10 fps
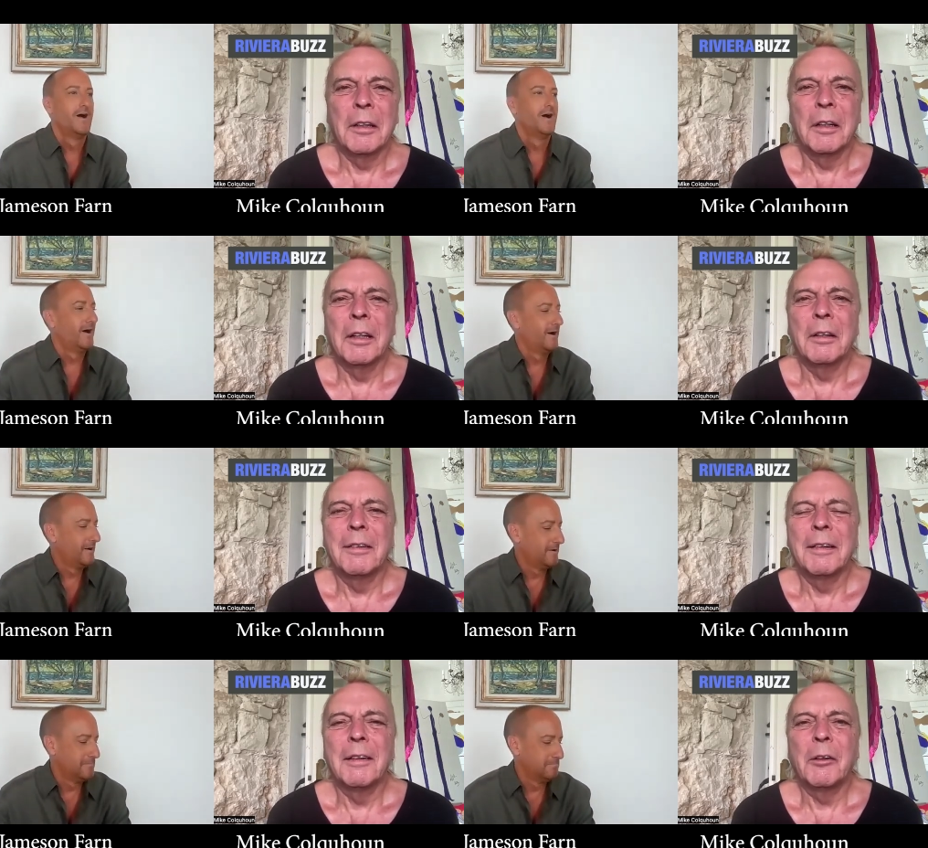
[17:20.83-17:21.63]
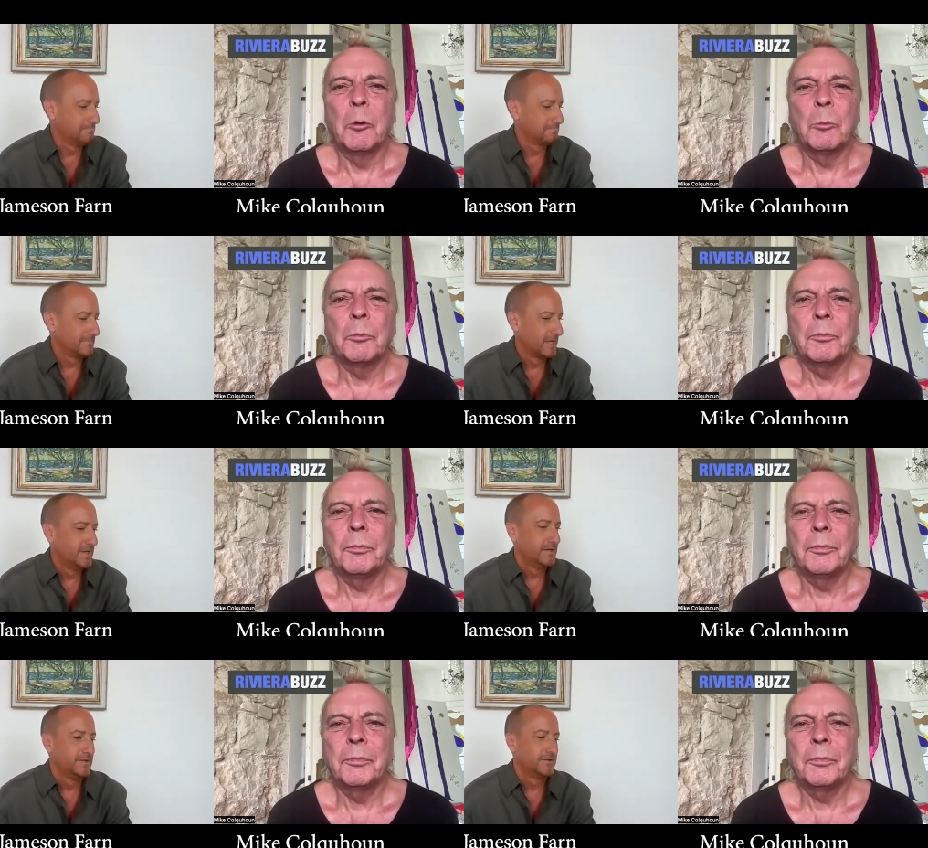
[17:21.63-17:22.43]
Speaker 1: Um,
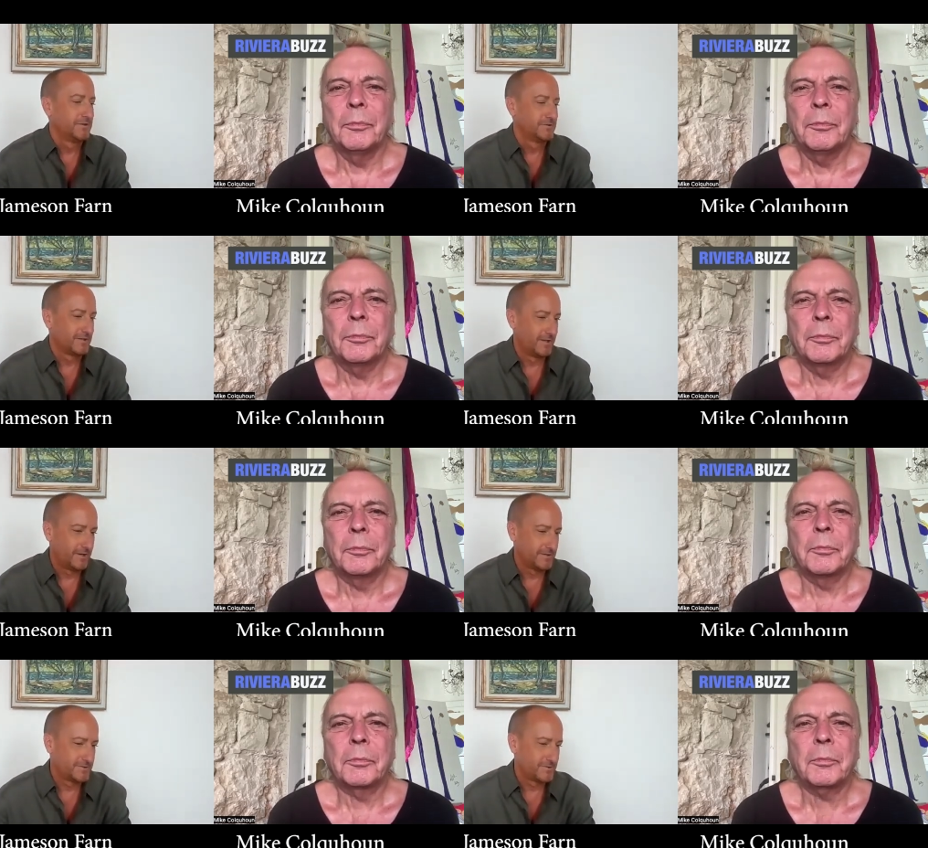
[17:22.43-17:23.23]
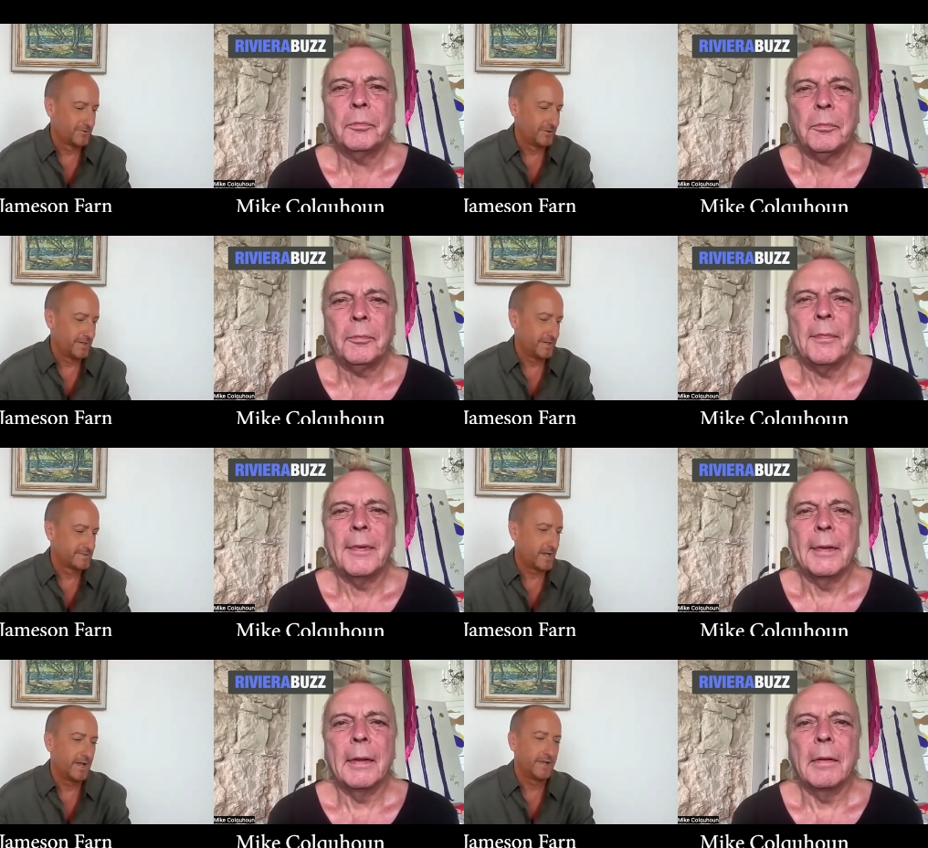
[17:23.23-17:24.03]
there's a lot of
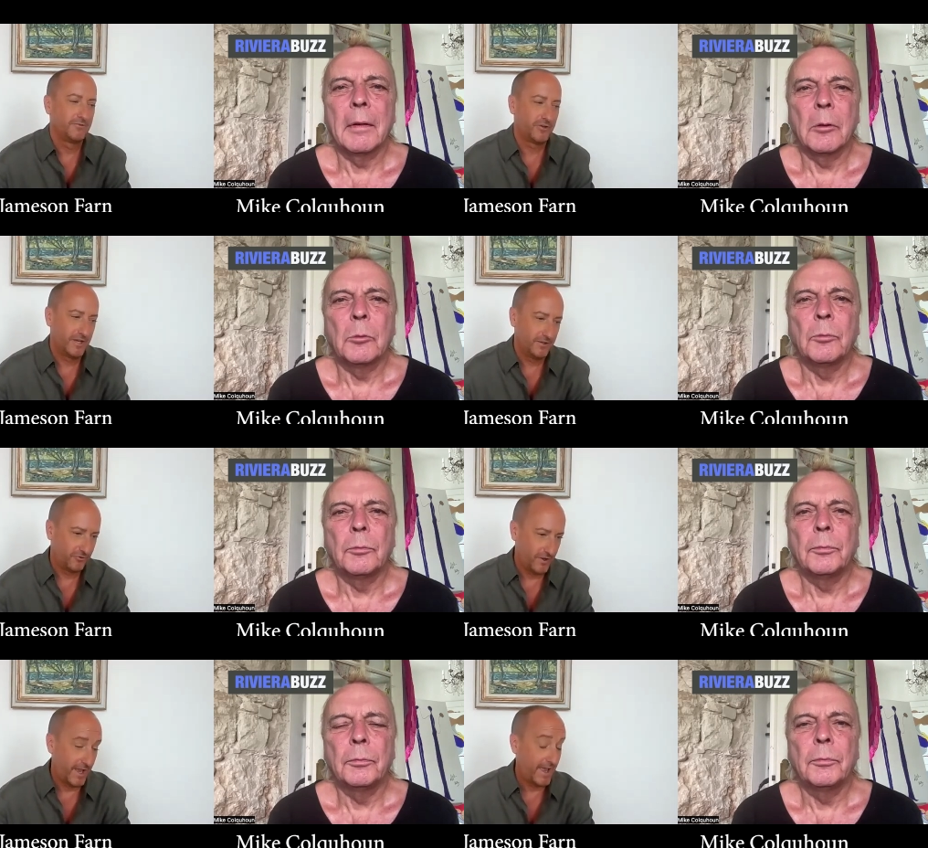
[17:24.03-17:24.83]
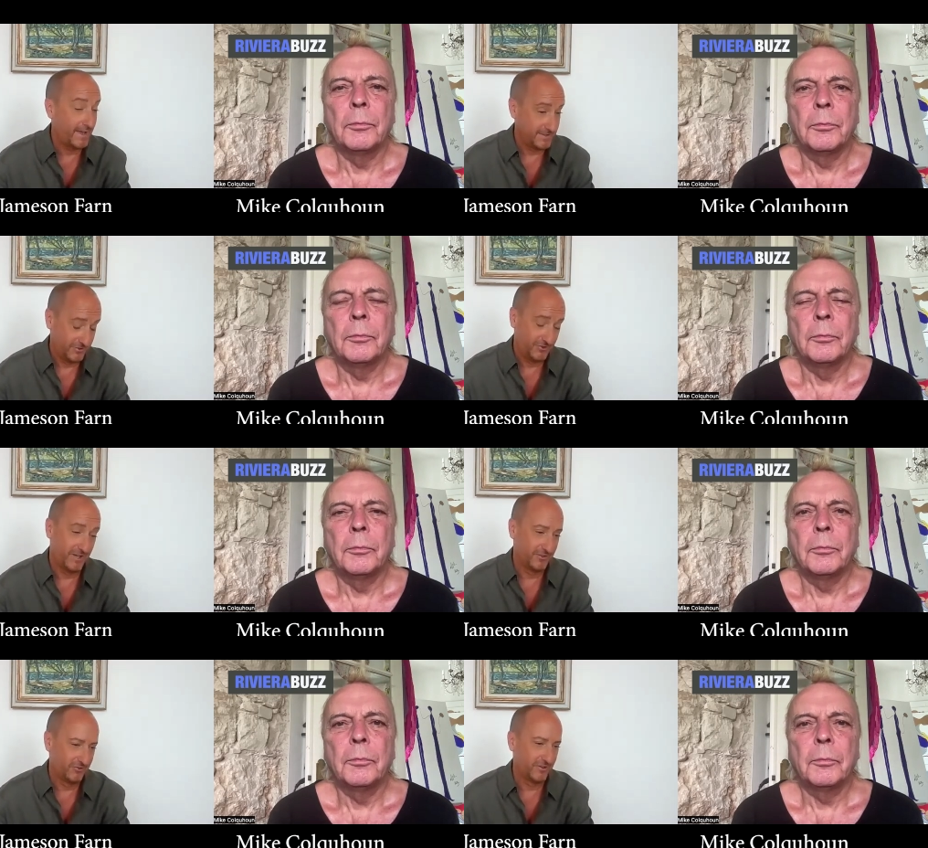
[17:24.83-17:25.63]
stories. I changed. I had to
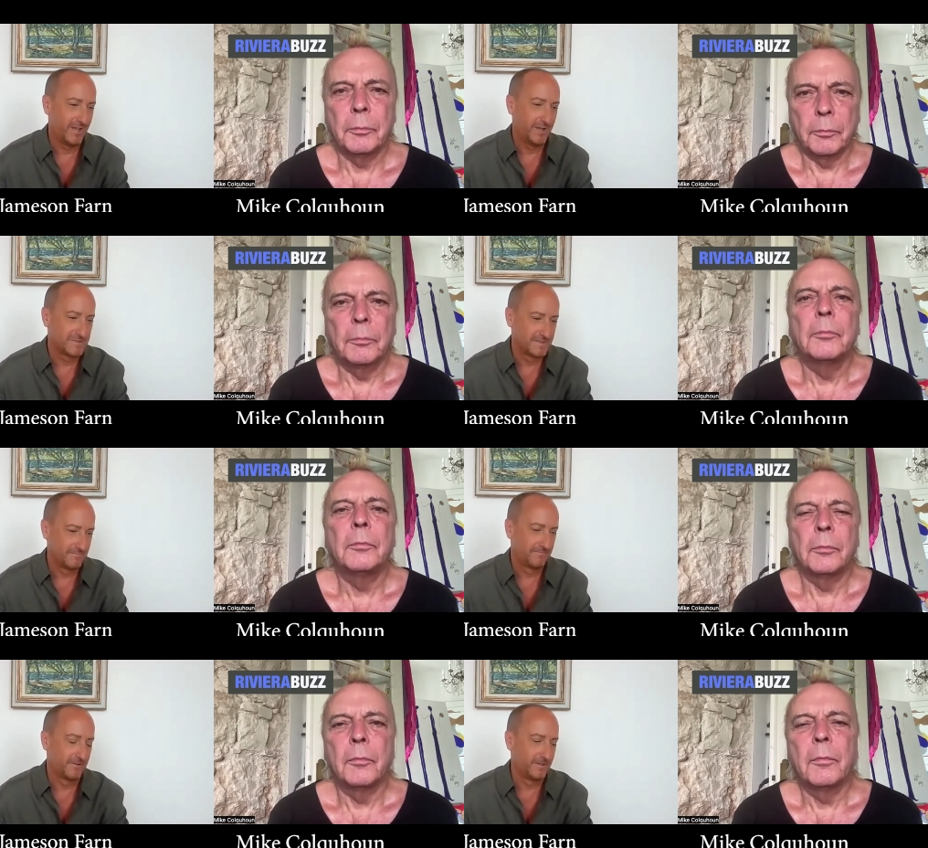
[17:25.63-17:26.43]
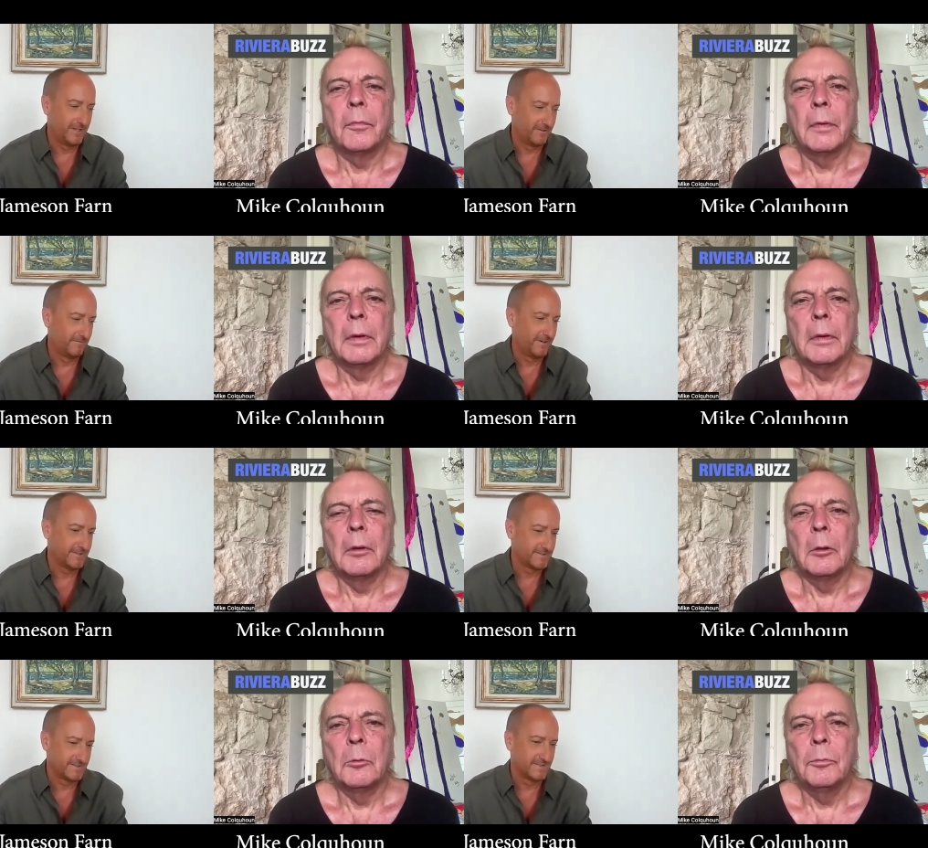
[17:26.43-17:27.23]
change names for legal
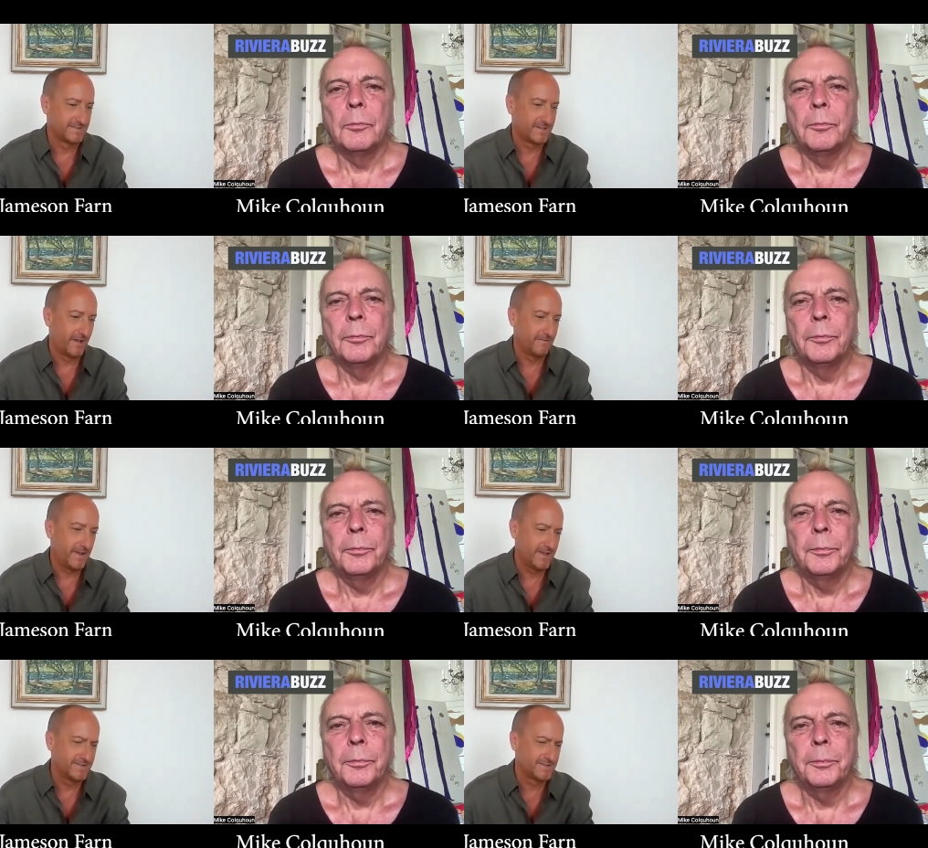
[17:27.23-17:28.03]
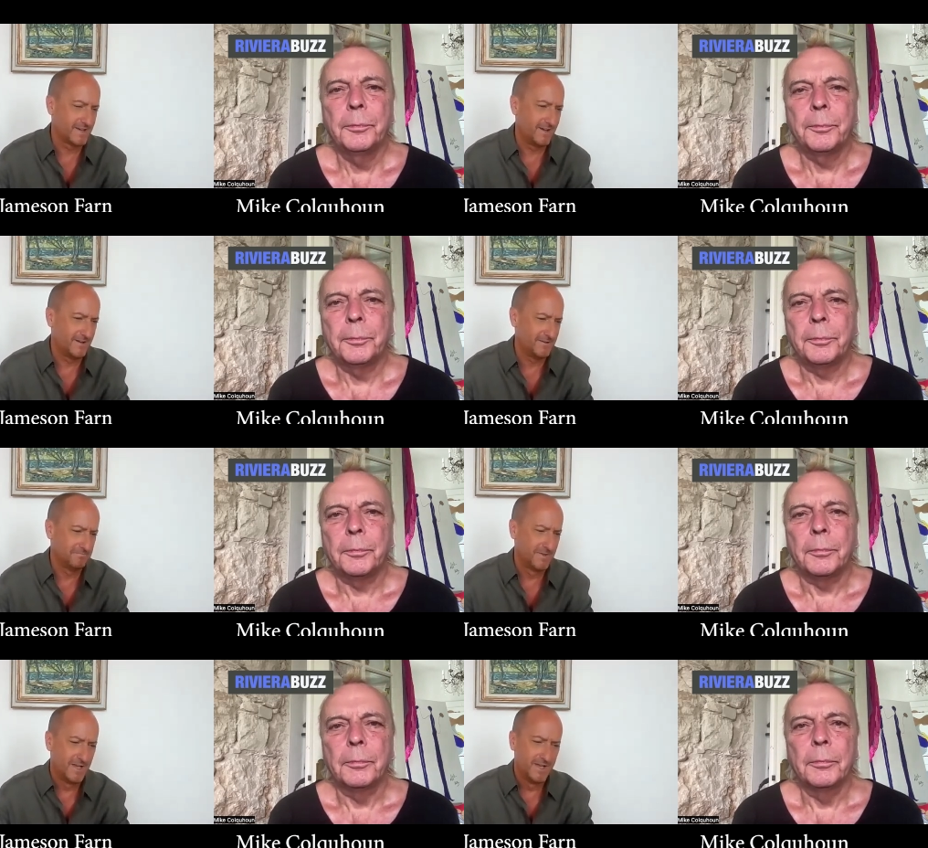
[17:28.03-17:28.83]
reasons and stuff. And um,